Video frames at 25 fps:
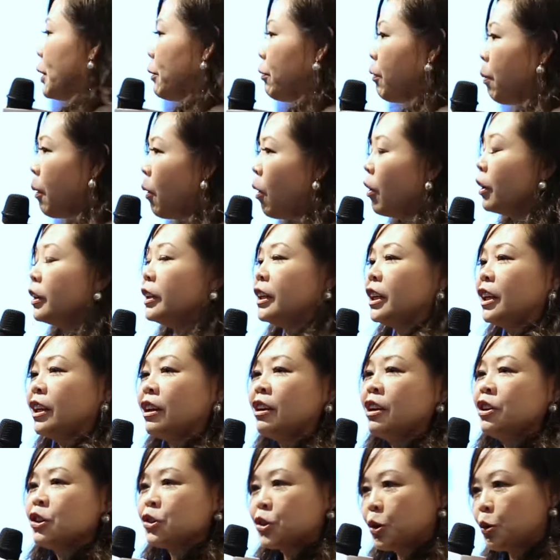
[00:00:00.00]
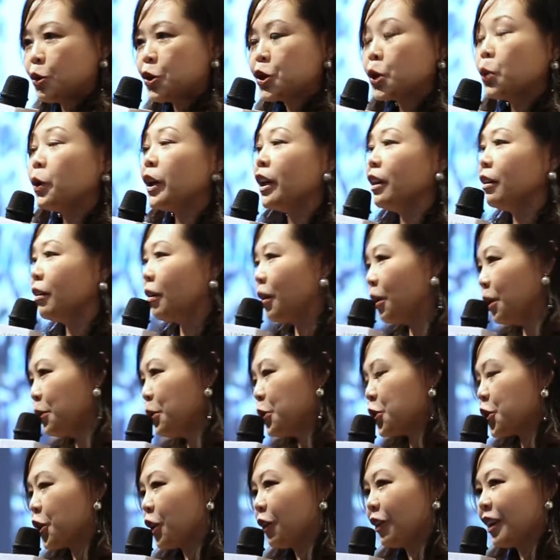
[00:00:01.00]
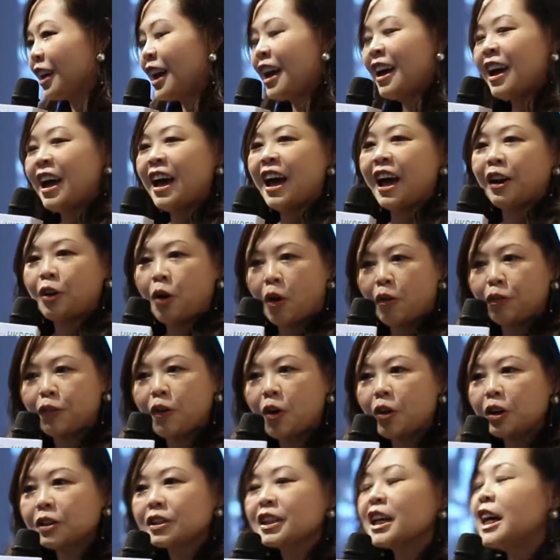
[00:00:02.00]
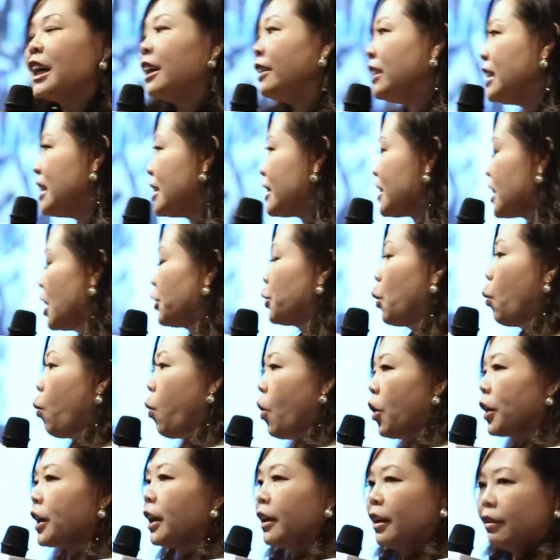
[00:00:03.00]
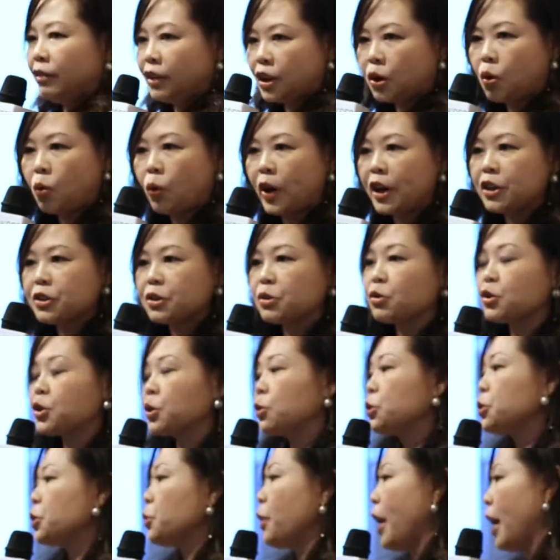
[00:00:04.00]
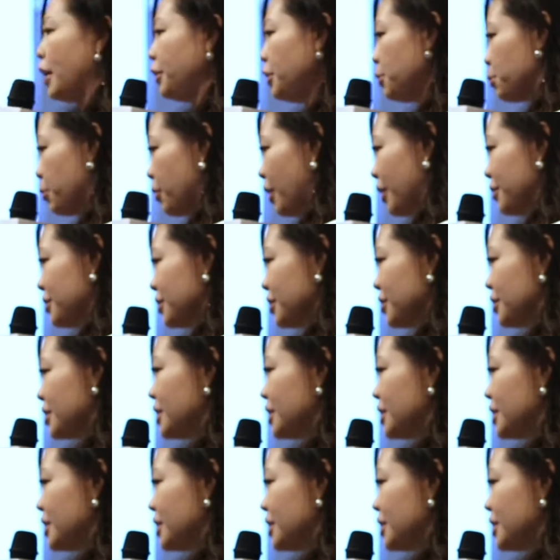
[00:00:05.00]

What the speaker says: call the social inclusion. And of course, these are the work integration social enterprises.